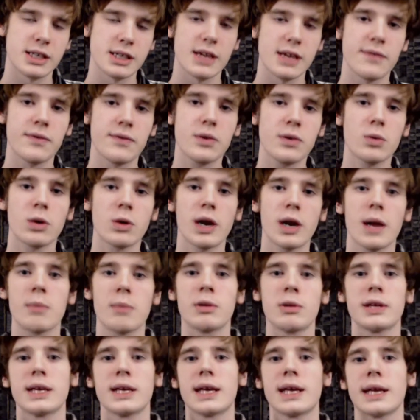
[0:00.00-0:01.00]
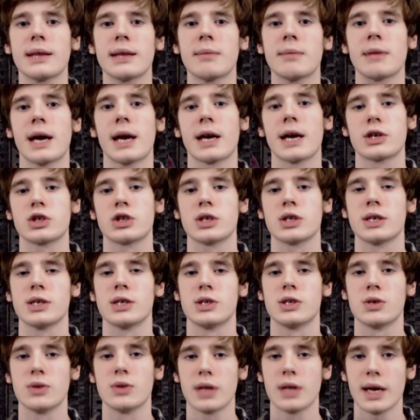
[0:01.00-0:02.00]
If you were able to get them to actually
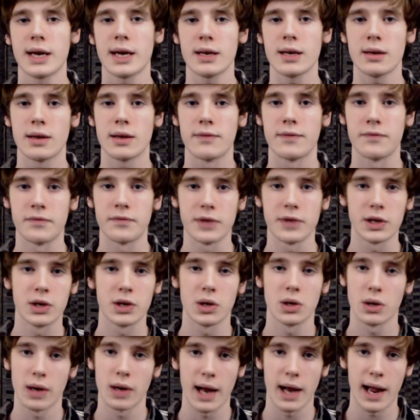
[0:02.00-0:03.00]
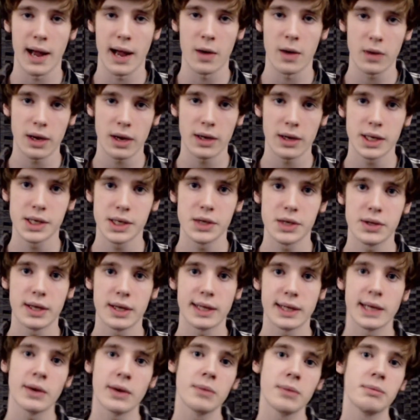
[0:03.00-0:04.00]
do that and figure out how to do that,
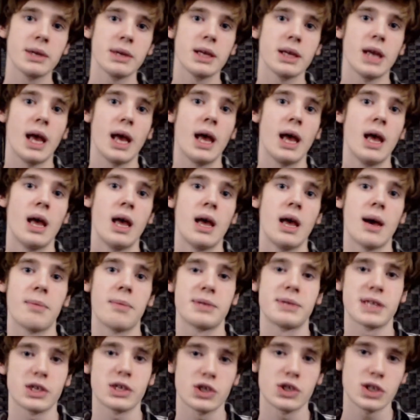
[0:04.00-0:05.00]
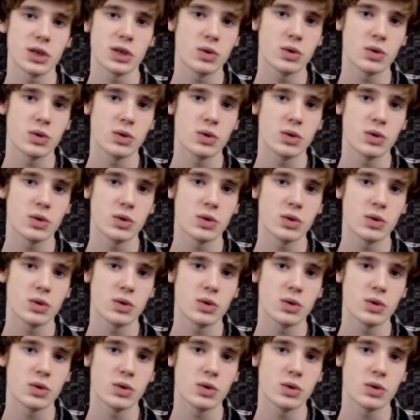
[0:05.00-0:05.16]
that would be a potentially cool